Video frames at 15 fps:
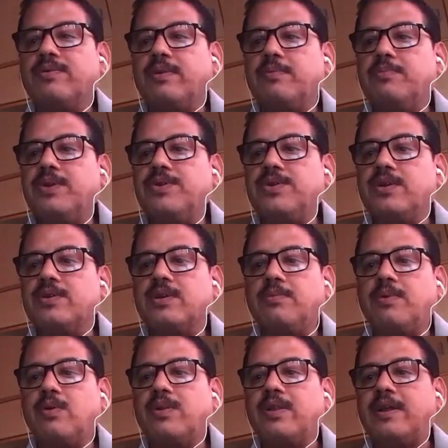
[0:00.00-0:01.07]
ambitious
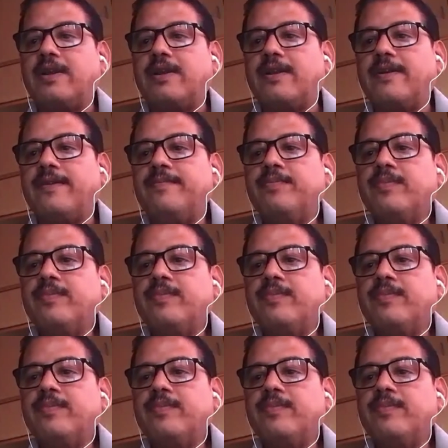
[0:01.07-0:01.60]
about their